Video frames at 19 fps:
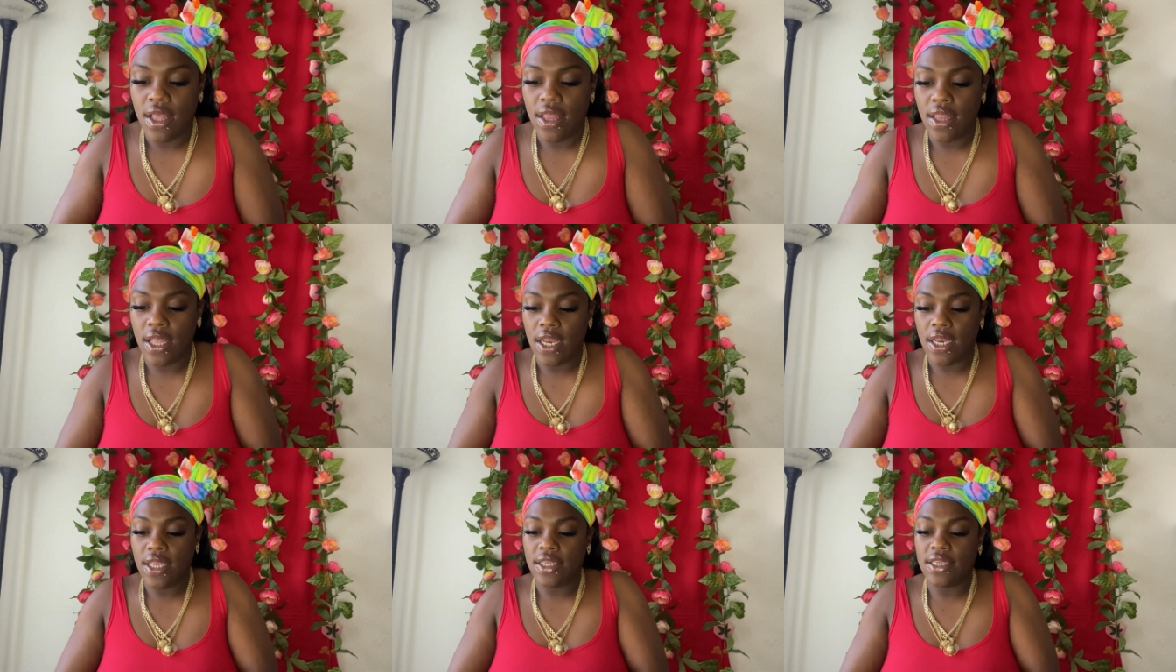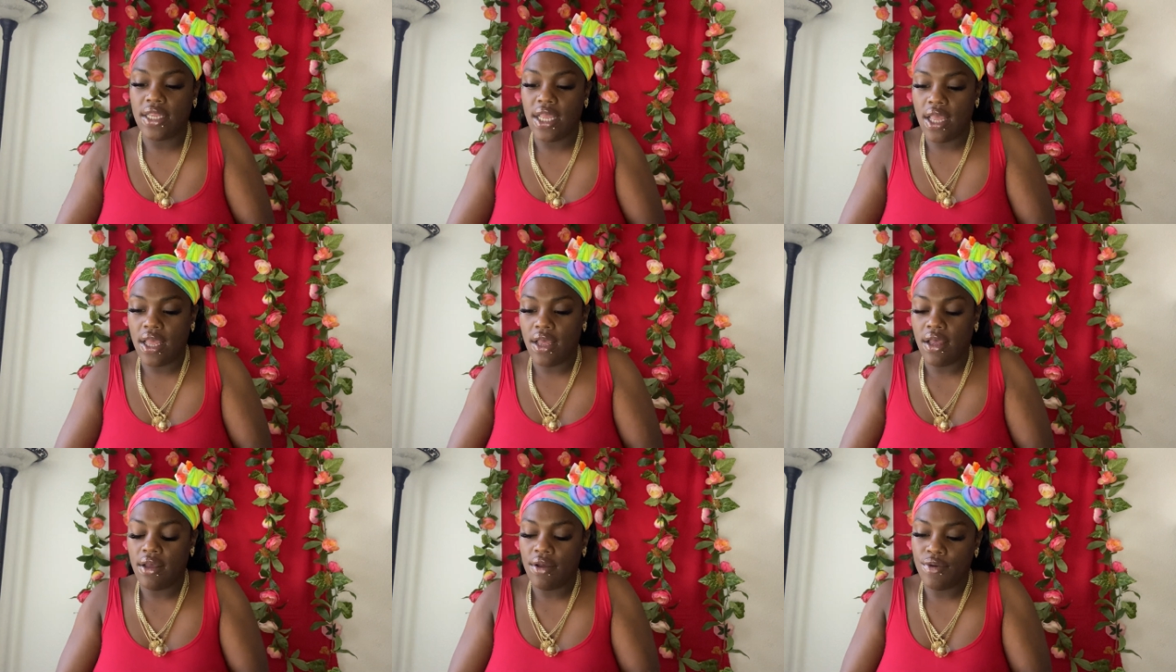Ladies
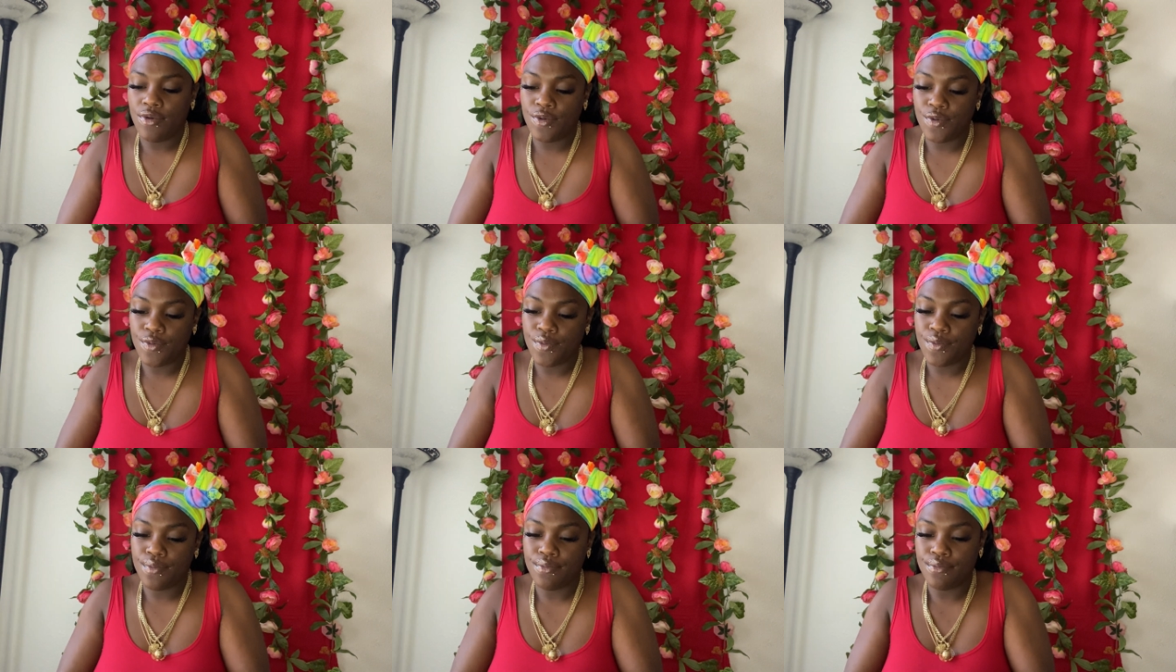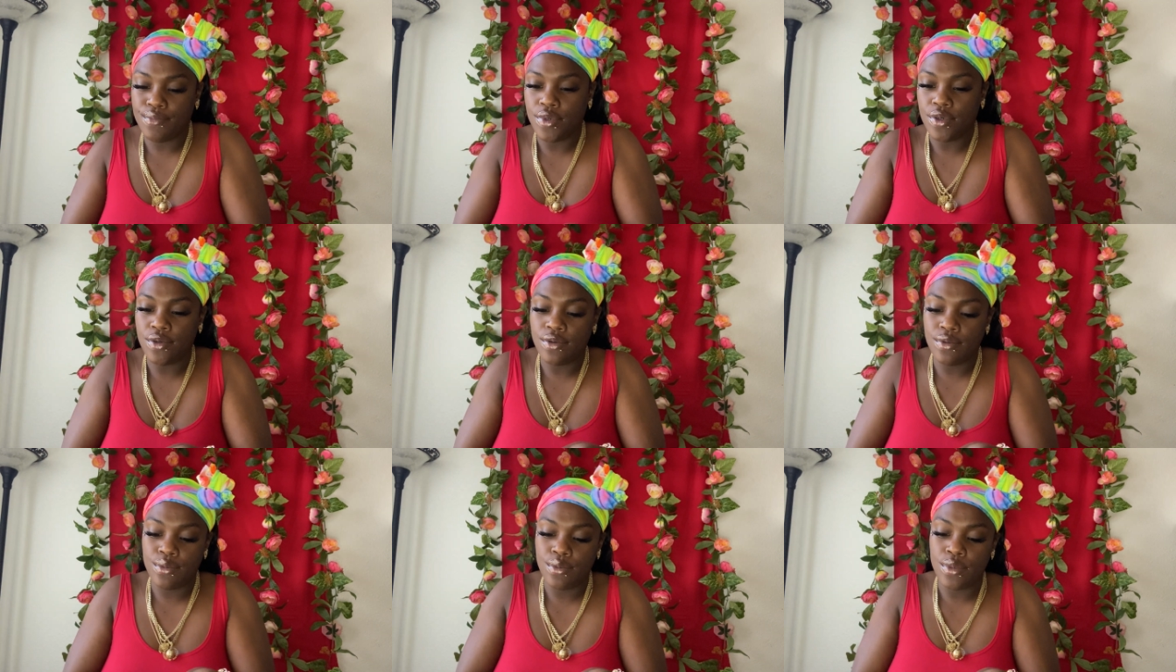down
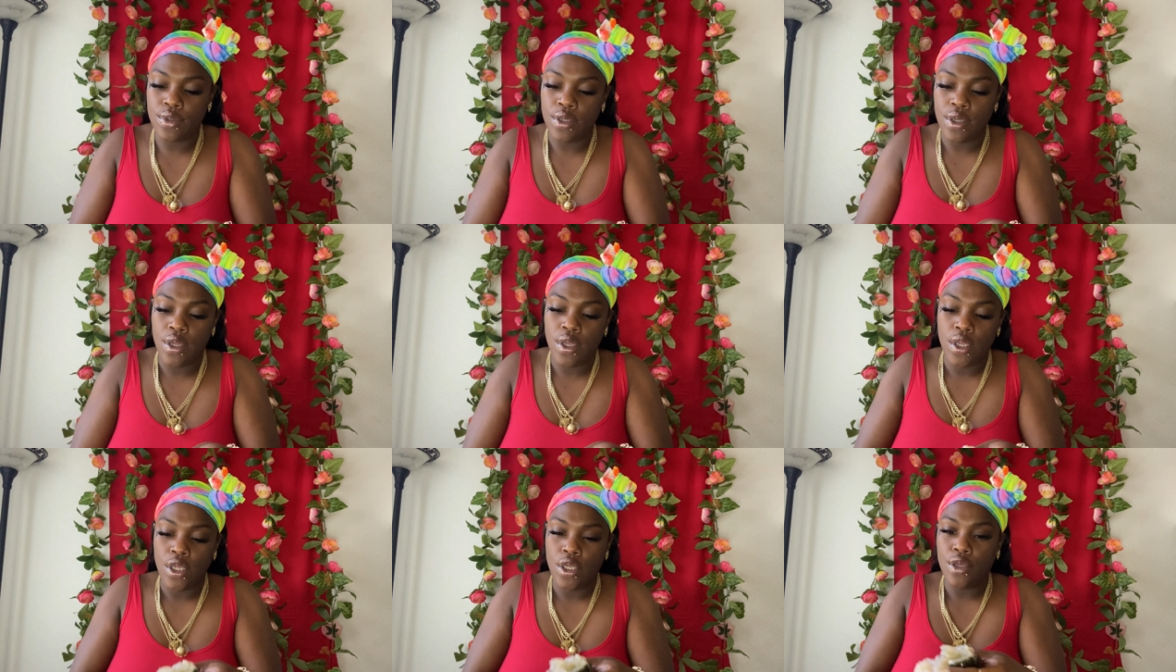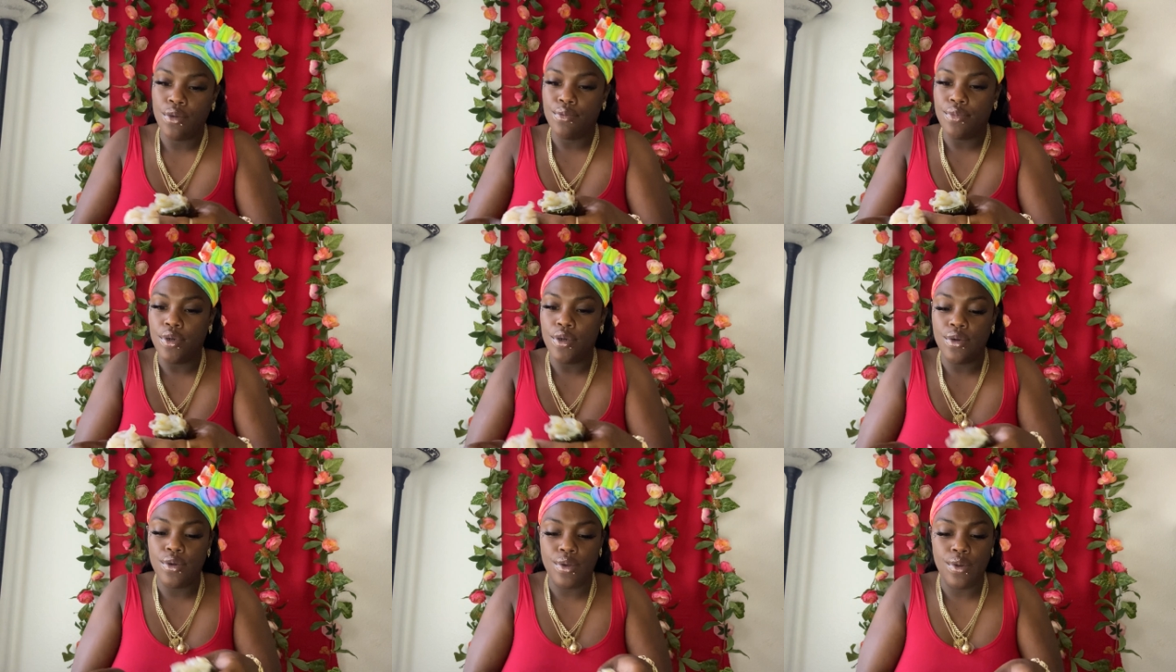boom,
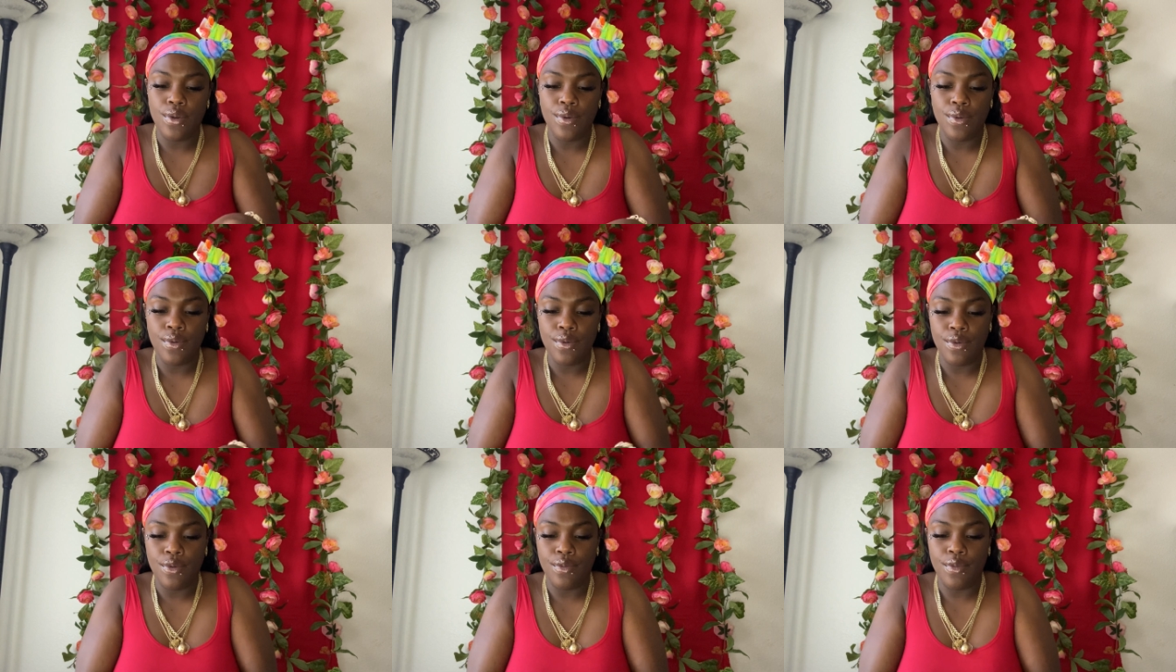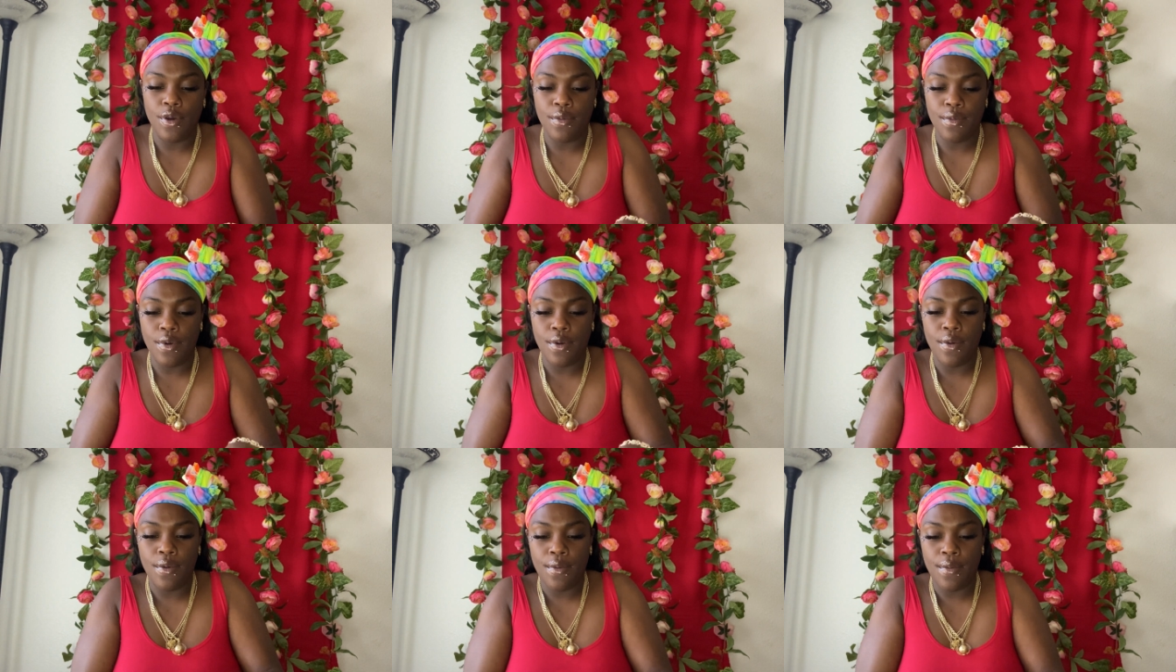boom, boom,
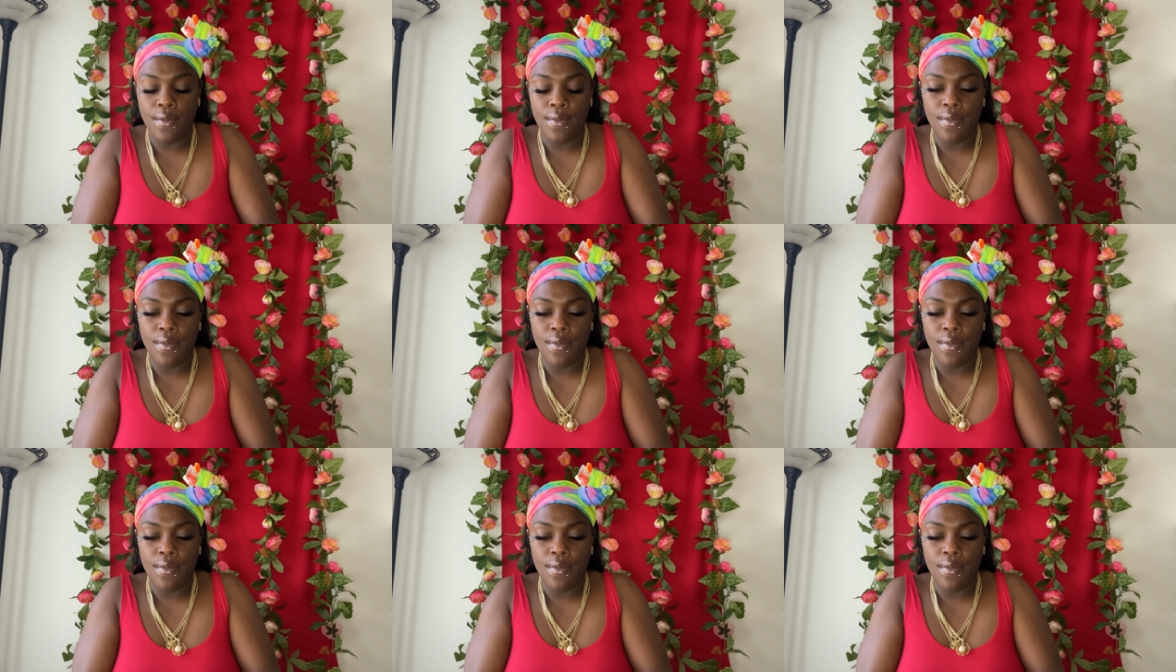boom.